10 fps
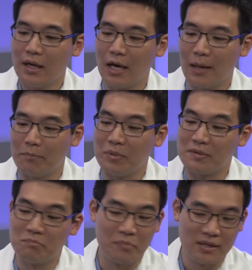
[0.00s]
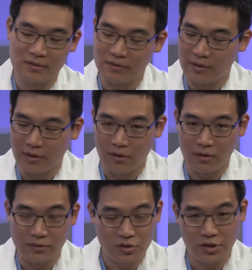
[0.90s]
Um, but basically they
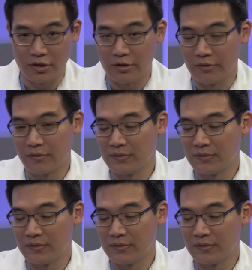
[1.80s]
all share